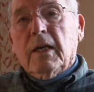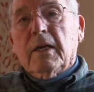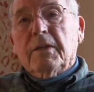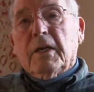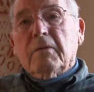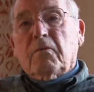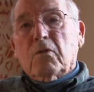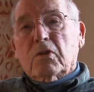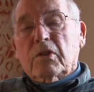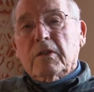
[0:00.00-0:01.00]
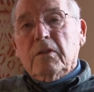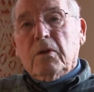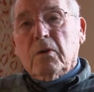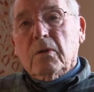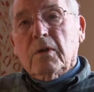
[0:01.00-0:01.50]
And then first thing you
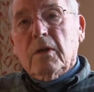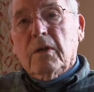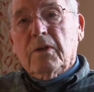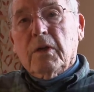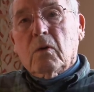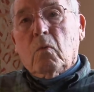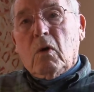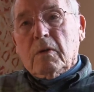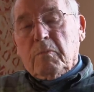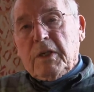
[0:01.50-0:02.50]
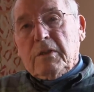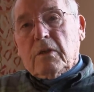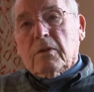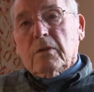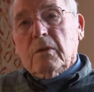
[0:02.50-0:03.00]
know, they'll want me
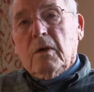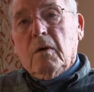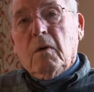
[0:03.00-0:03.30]
to